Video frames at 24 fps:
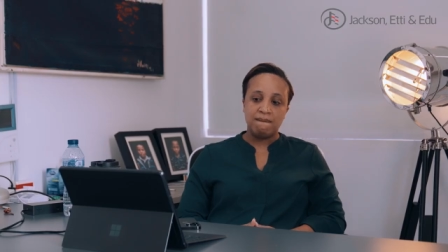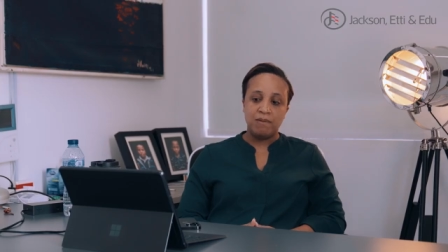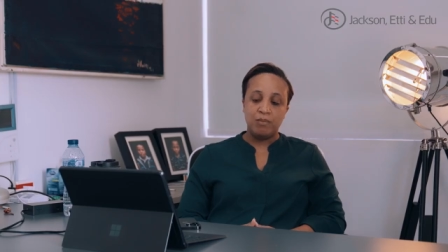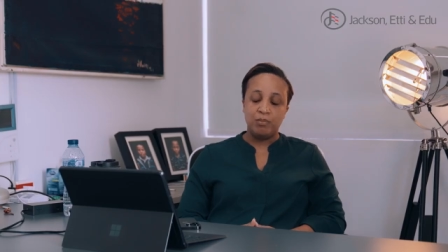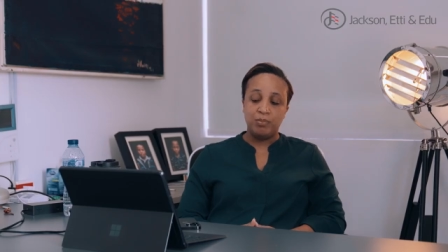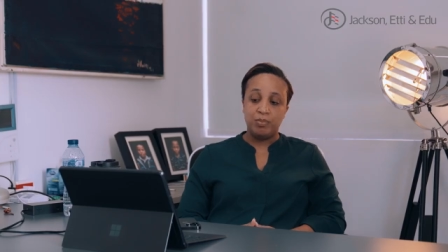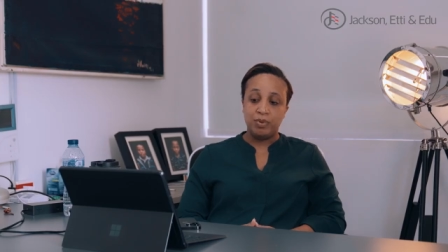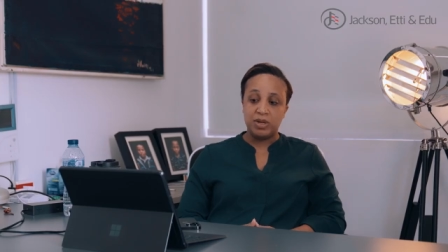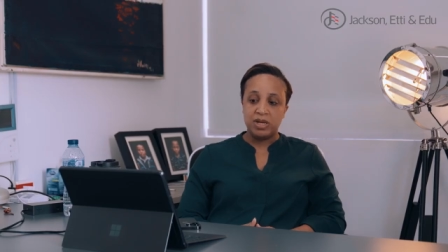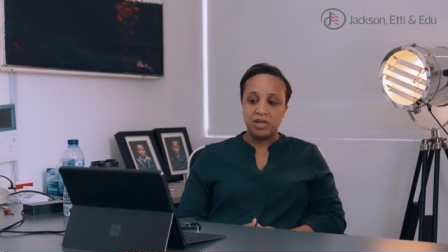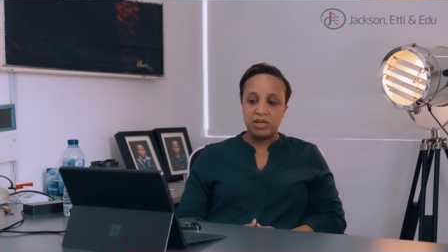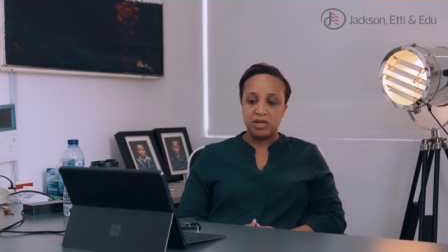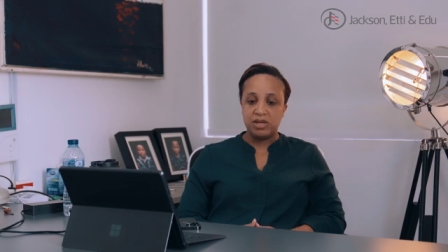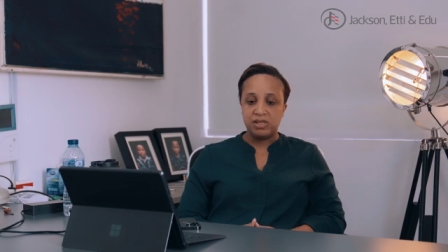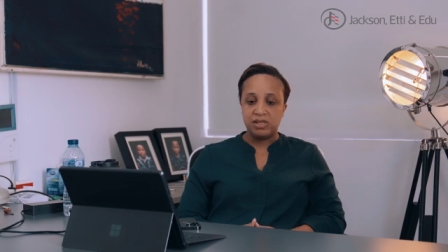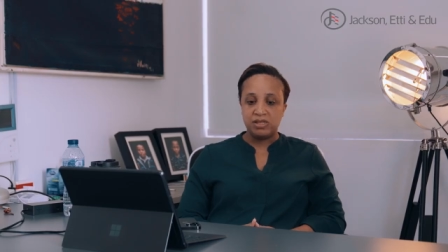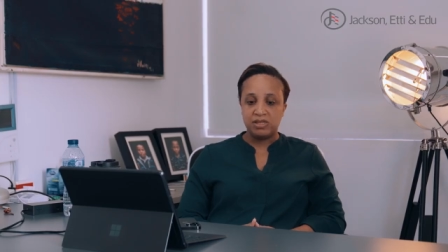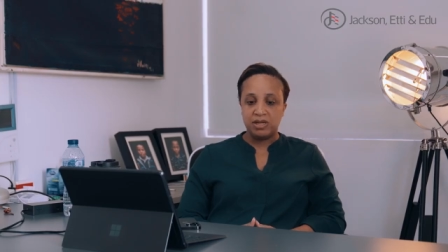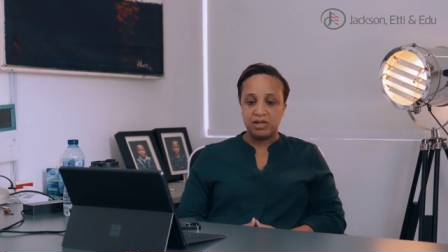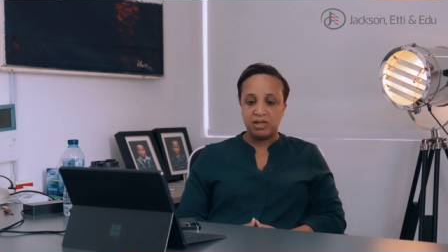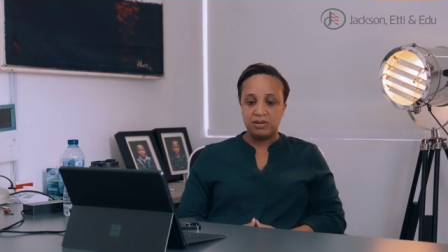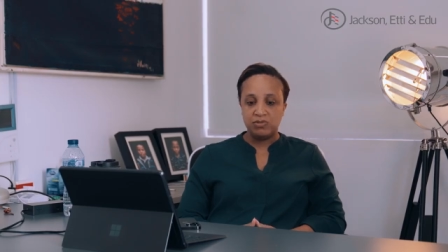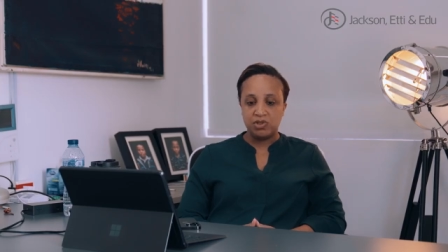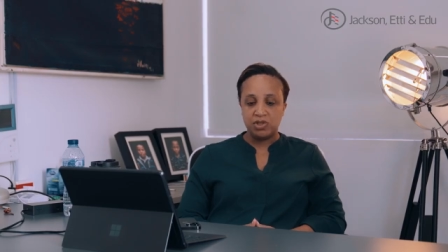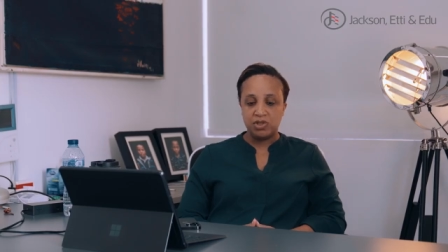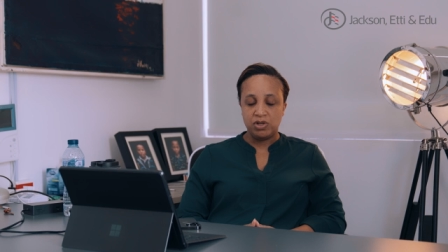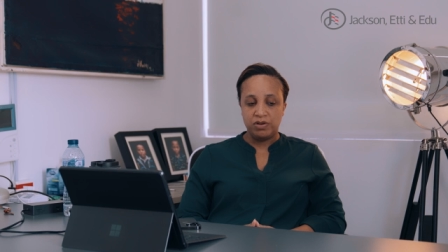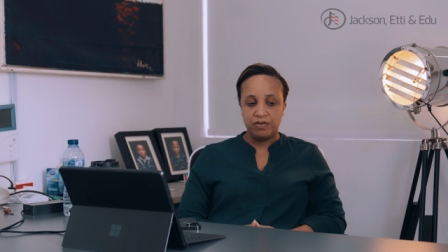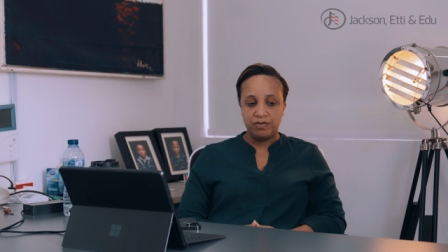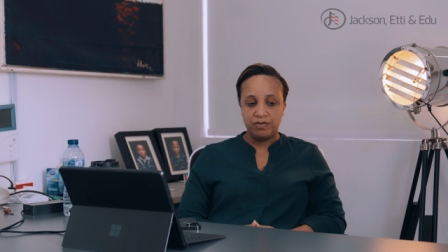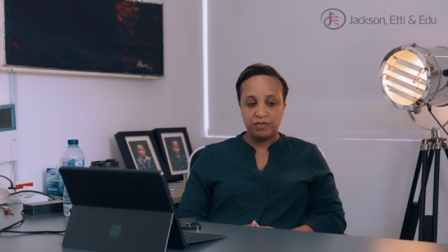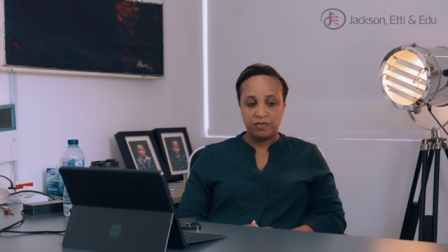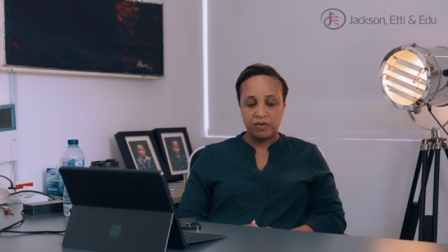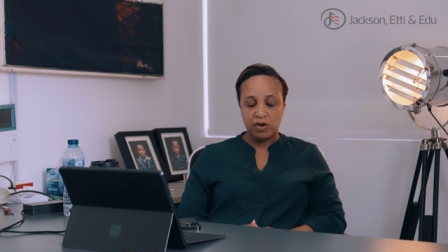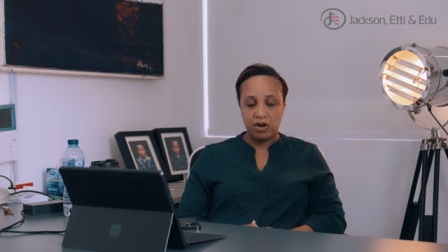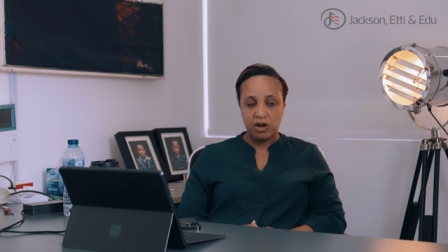But in terms
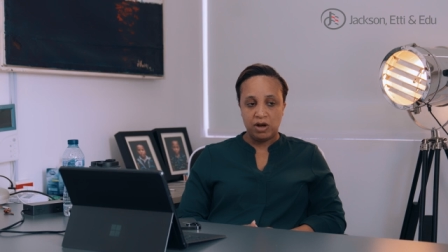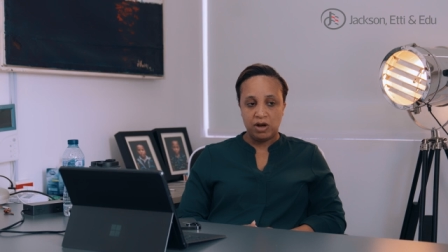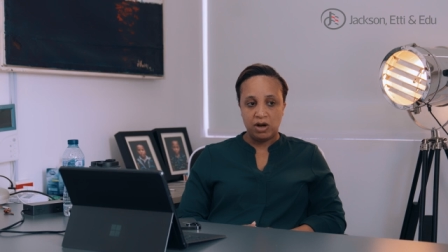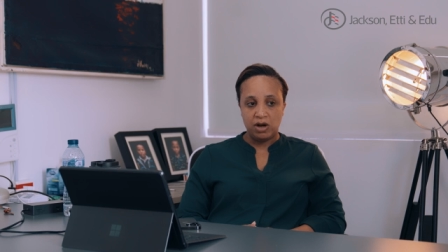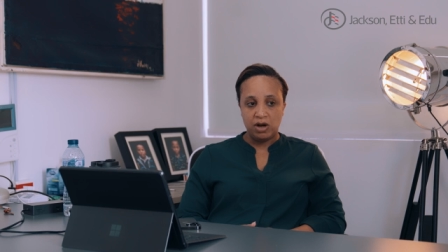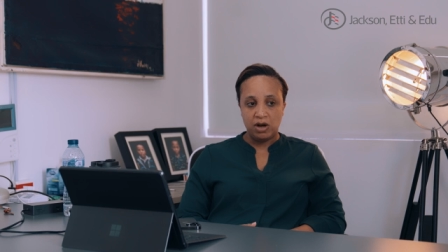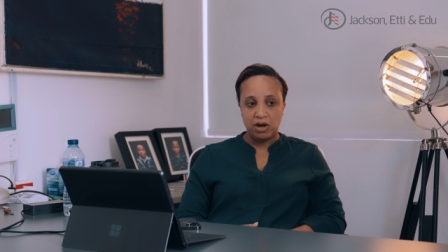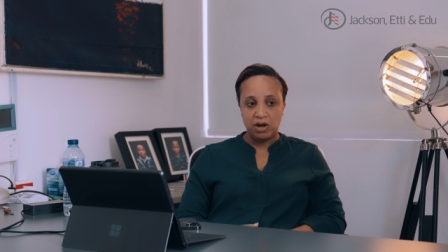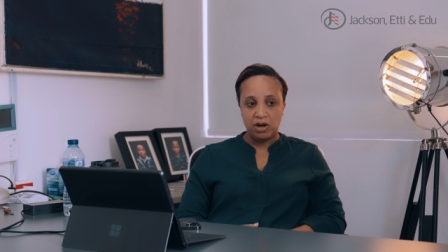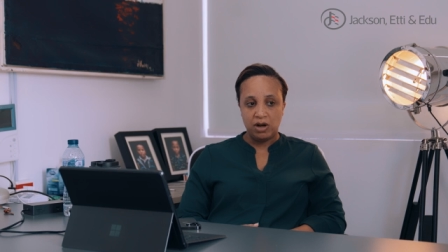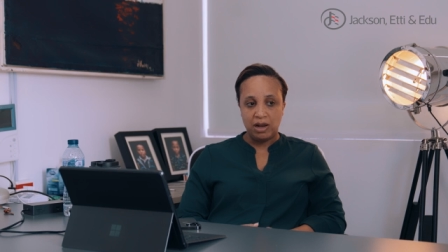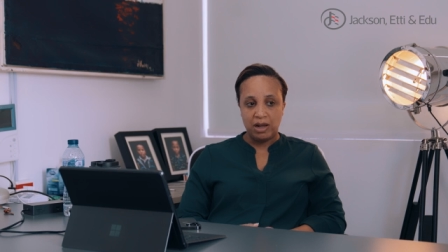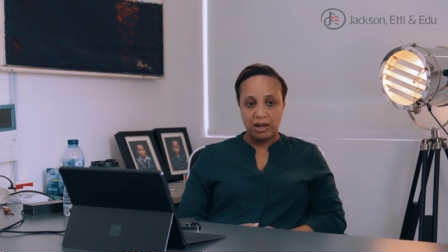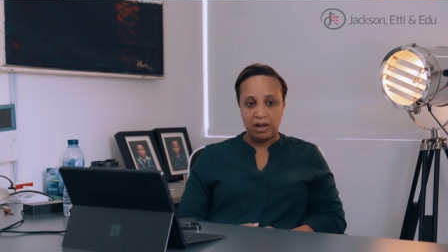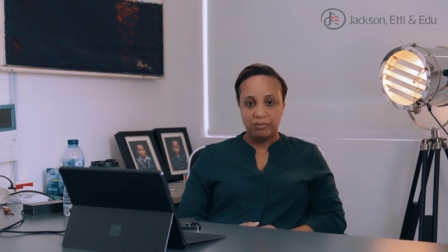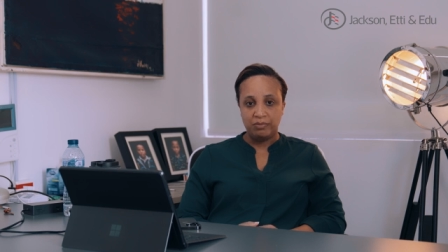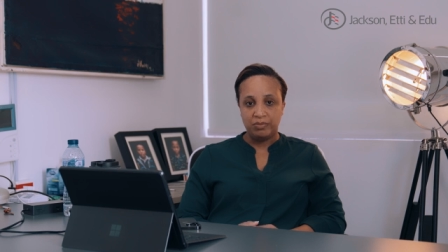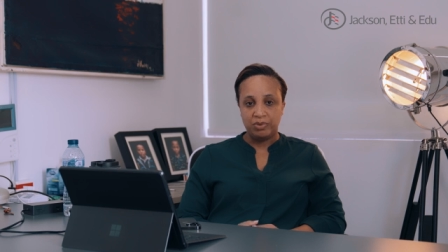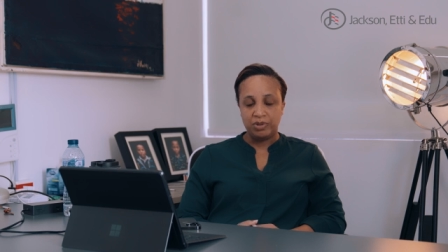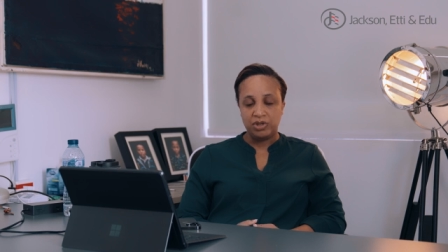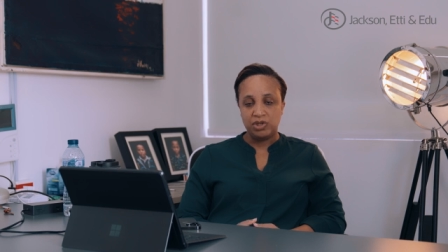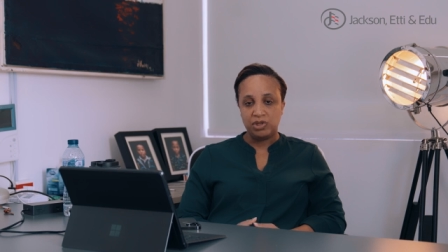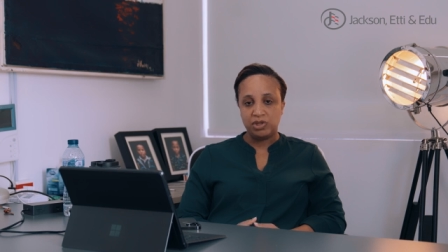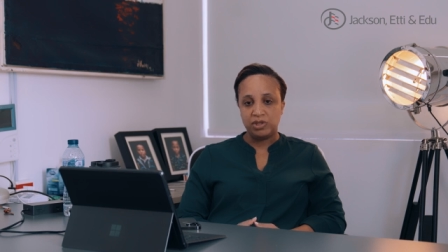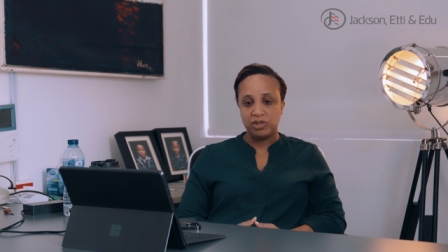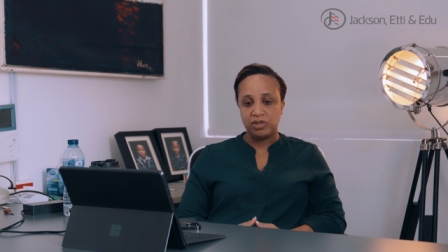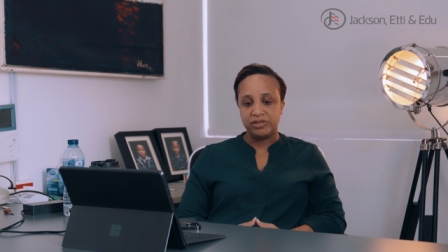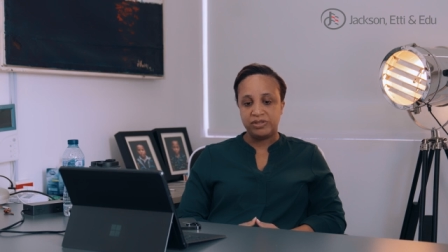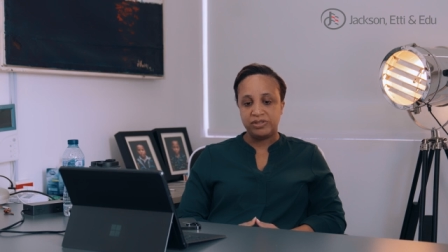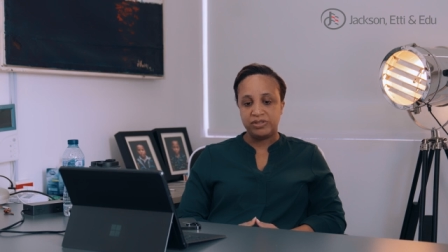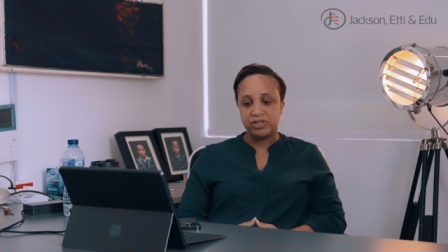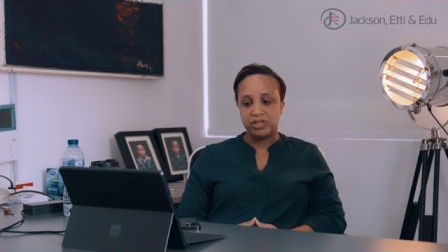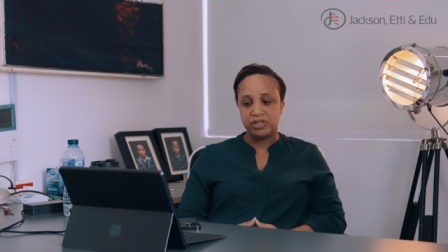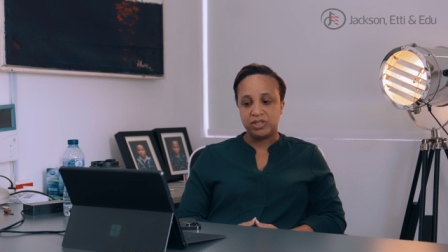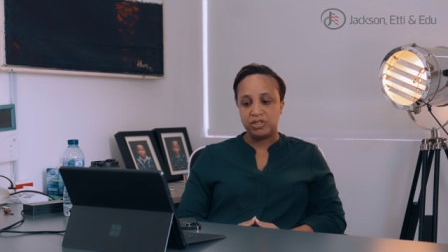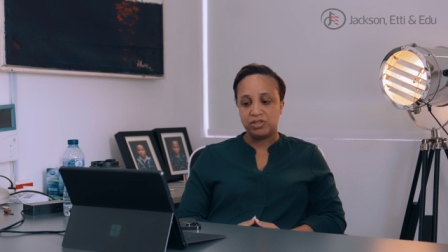of our ambitions,